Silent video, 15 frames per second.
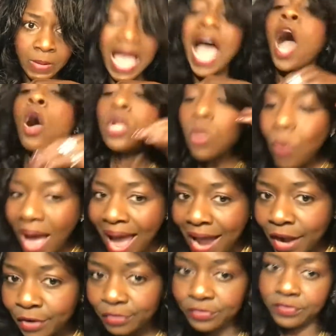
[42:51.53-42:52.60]
All the
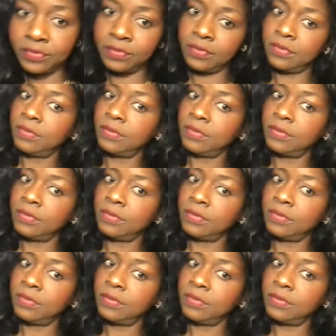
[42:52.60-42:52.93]
wires.